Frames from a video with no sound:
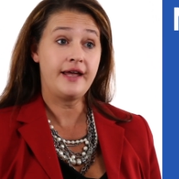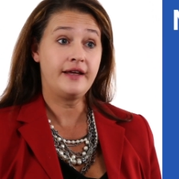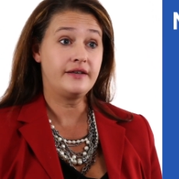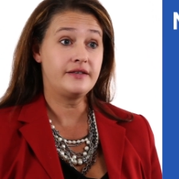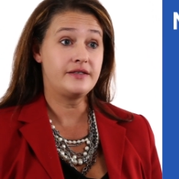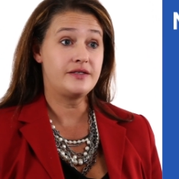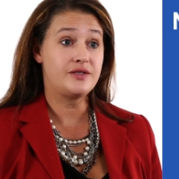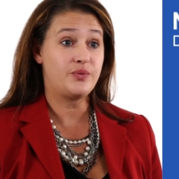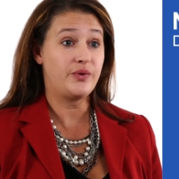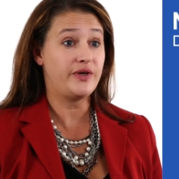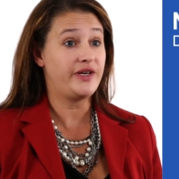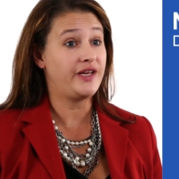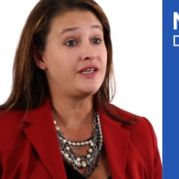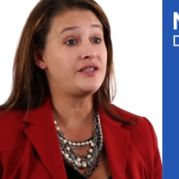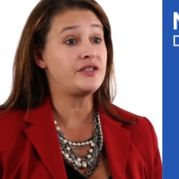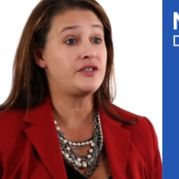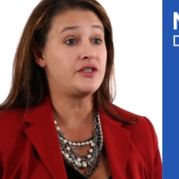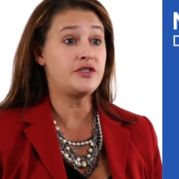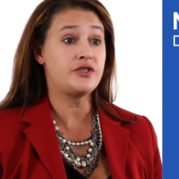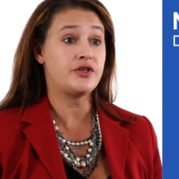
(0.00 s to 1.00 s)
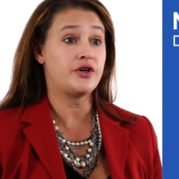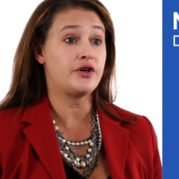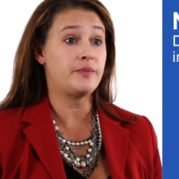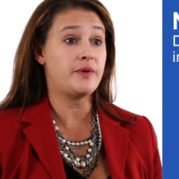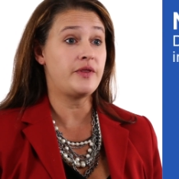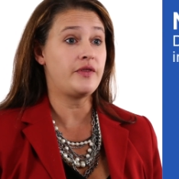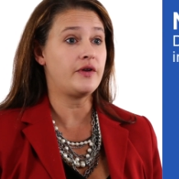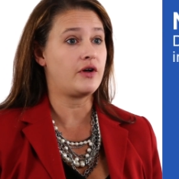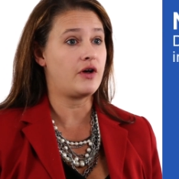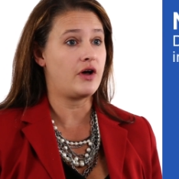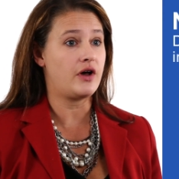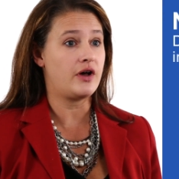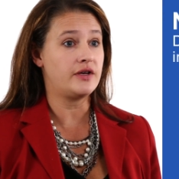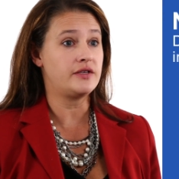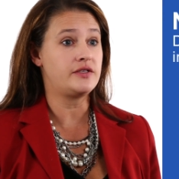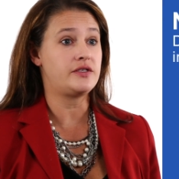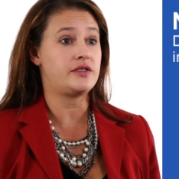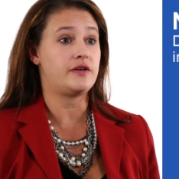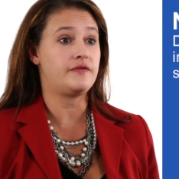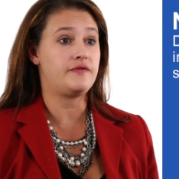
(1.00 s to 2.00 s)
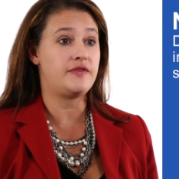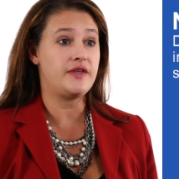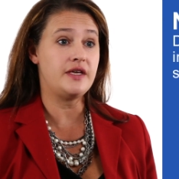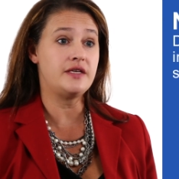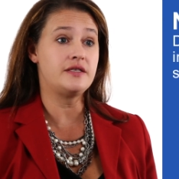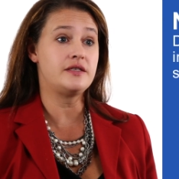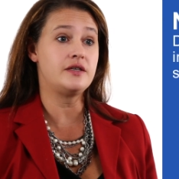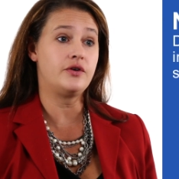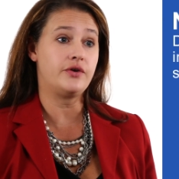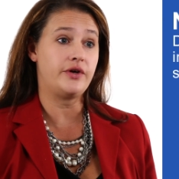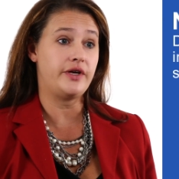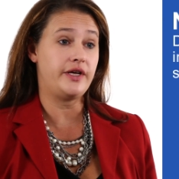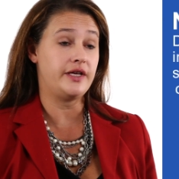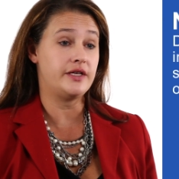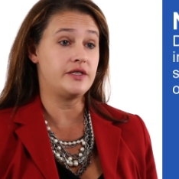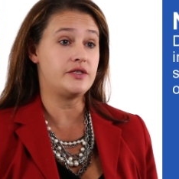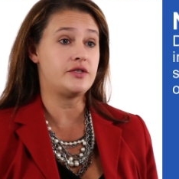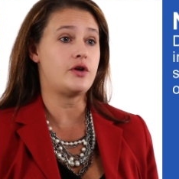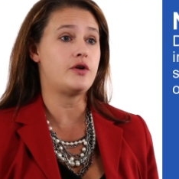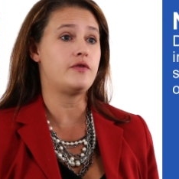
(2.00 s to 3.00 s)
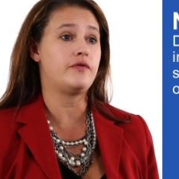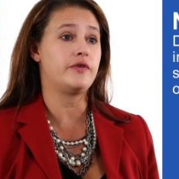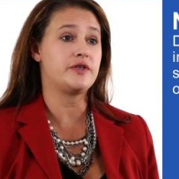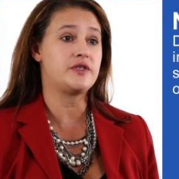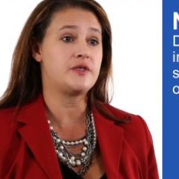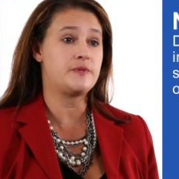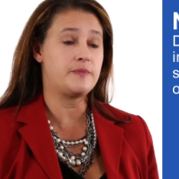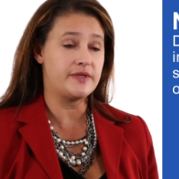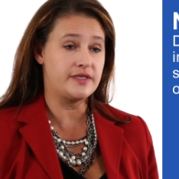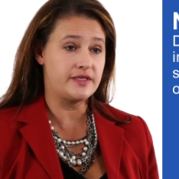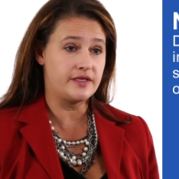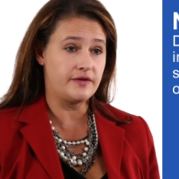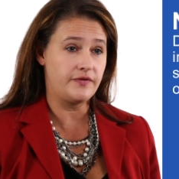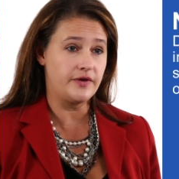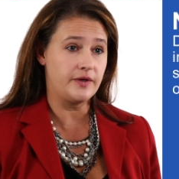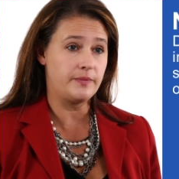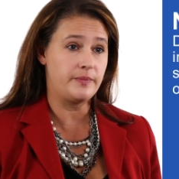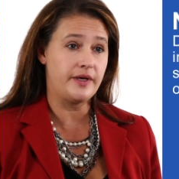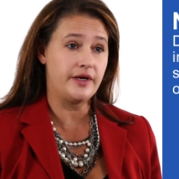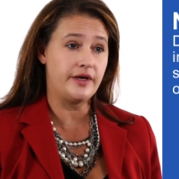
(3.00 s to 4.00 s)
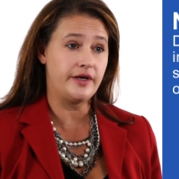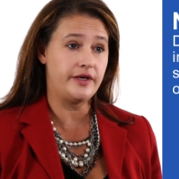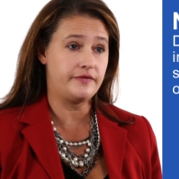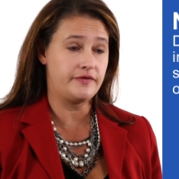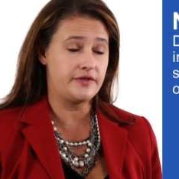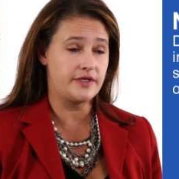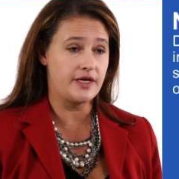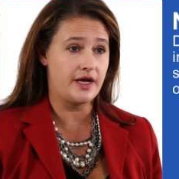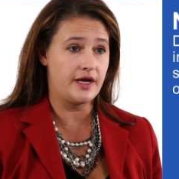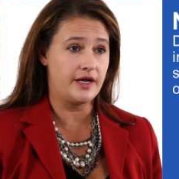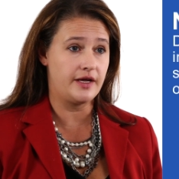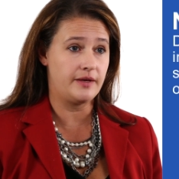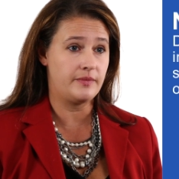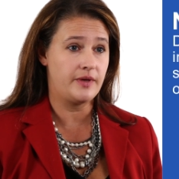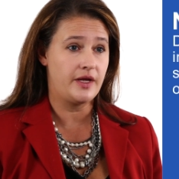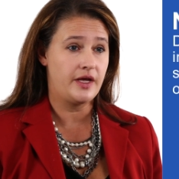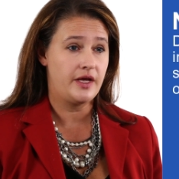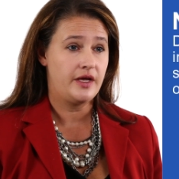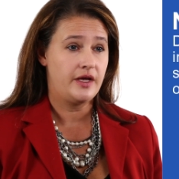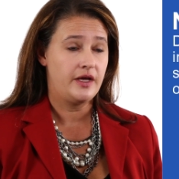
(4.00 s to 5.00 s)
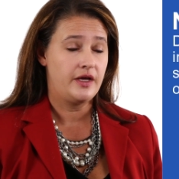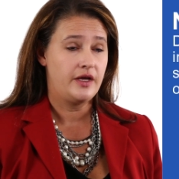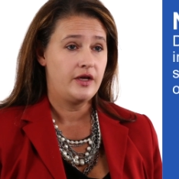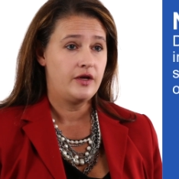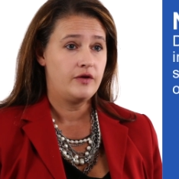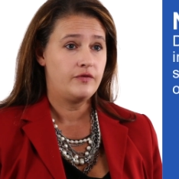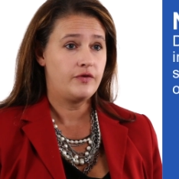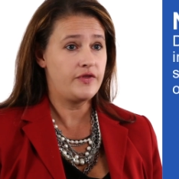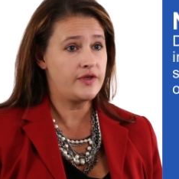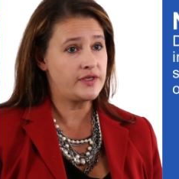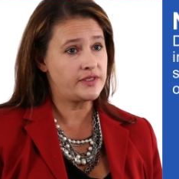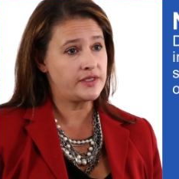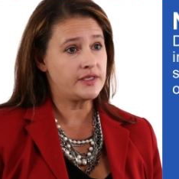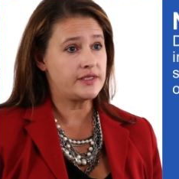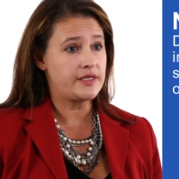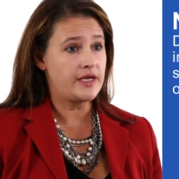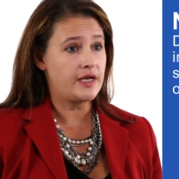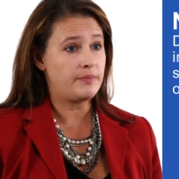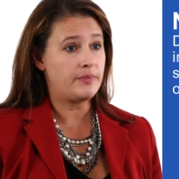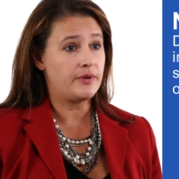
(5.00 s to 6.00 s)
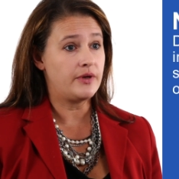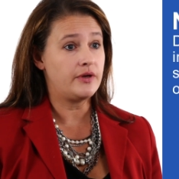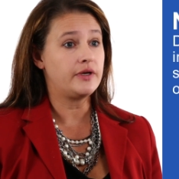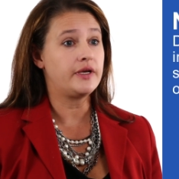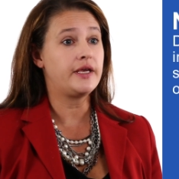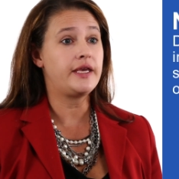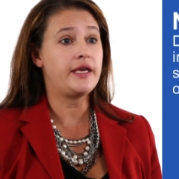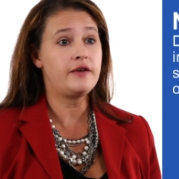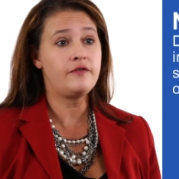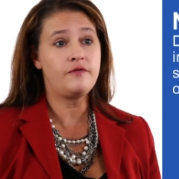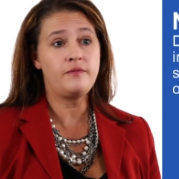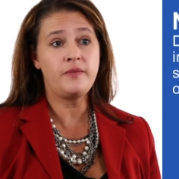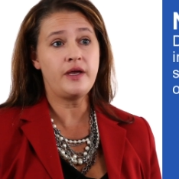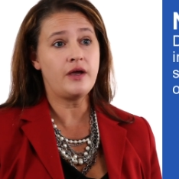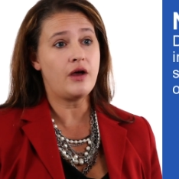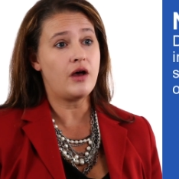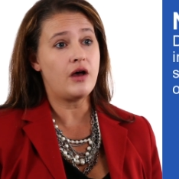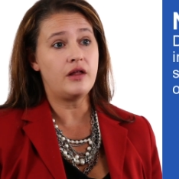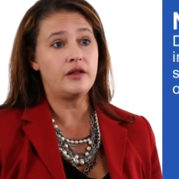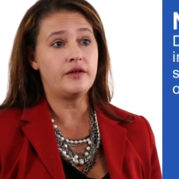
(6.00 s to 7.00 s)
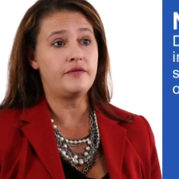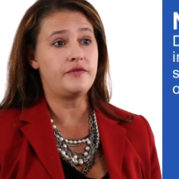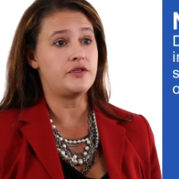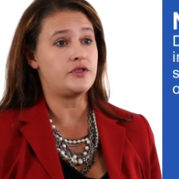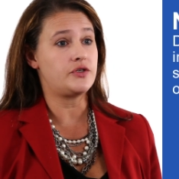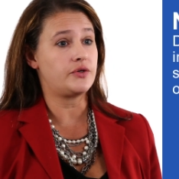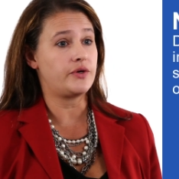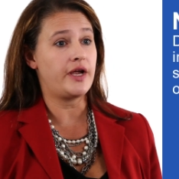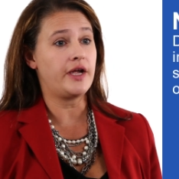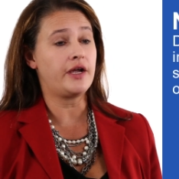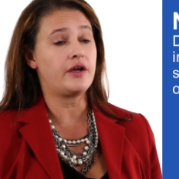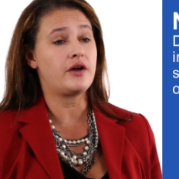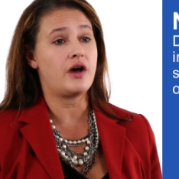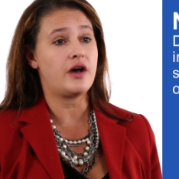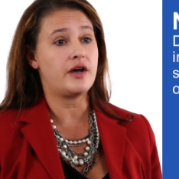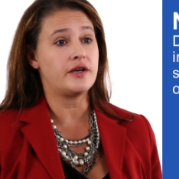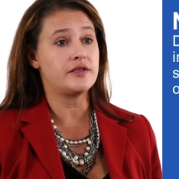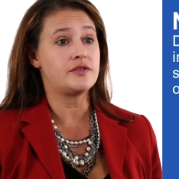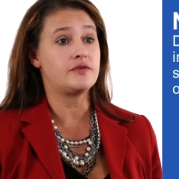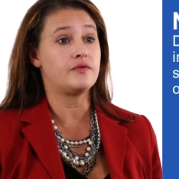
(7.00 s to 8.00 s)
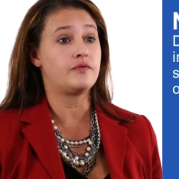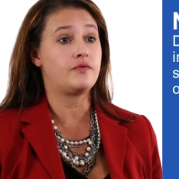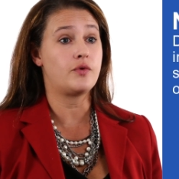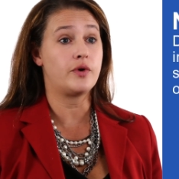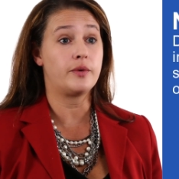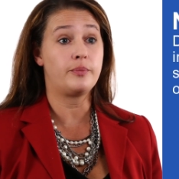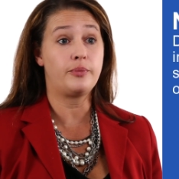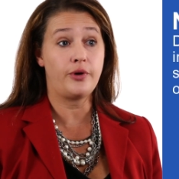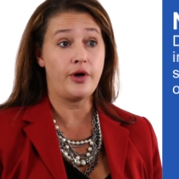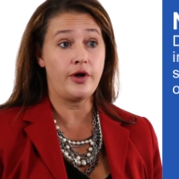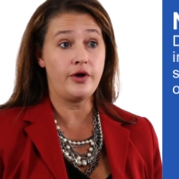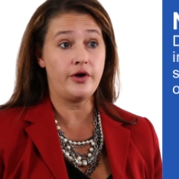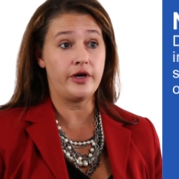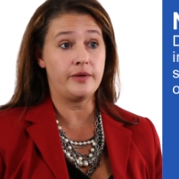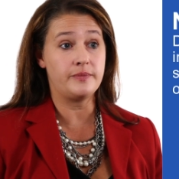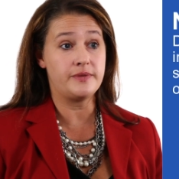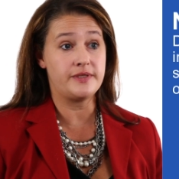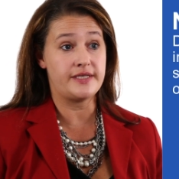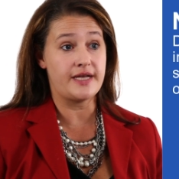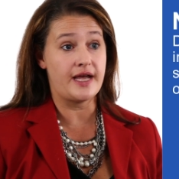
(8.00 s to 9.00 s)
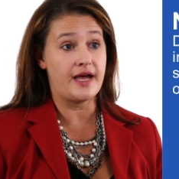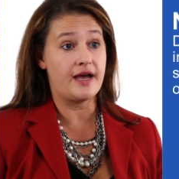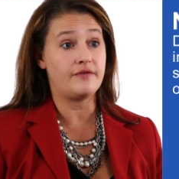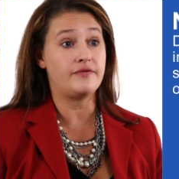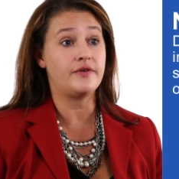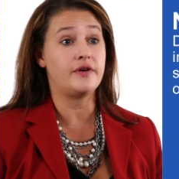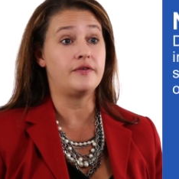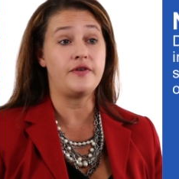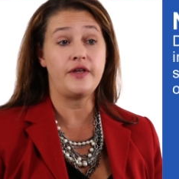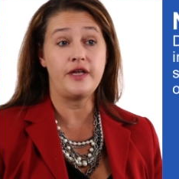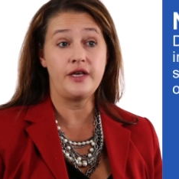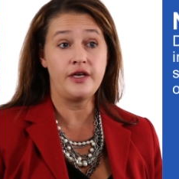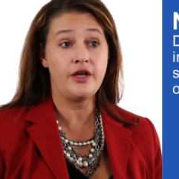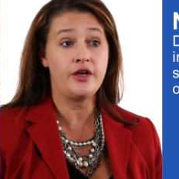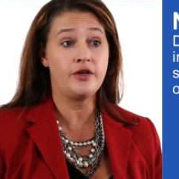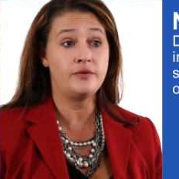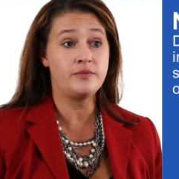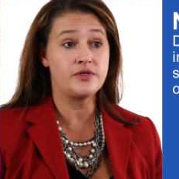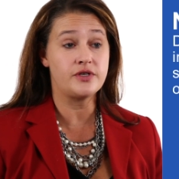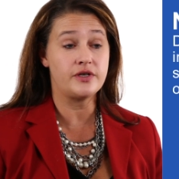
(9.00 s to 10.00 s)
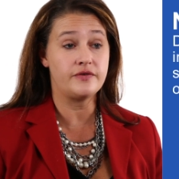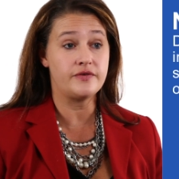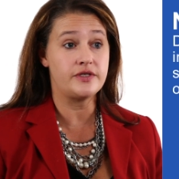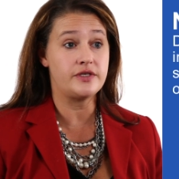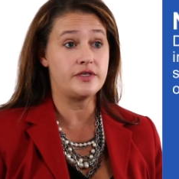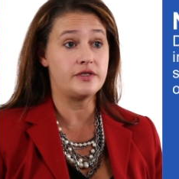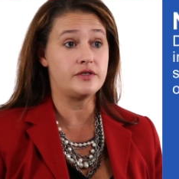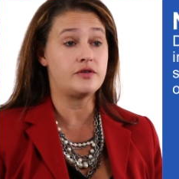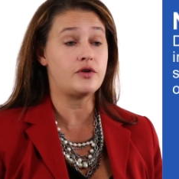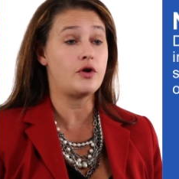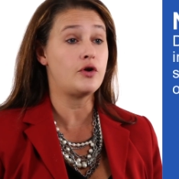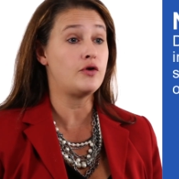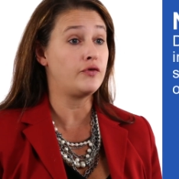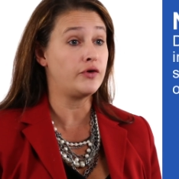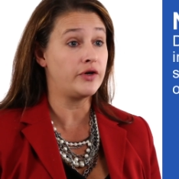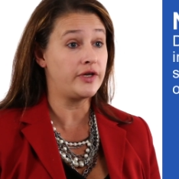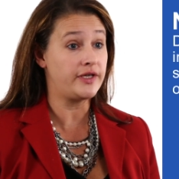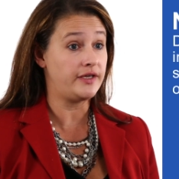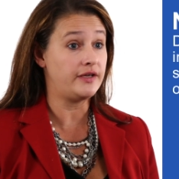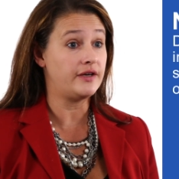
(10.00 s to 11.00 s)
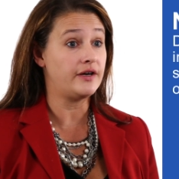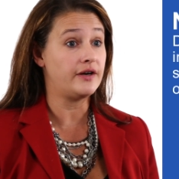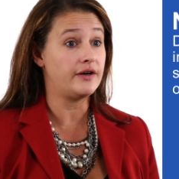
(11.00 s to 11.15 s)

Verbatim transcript: Next, we need to determine the cost of these ingredients over a specific period of time. For this example, give me all of the direct costs for program staff of in-home services over a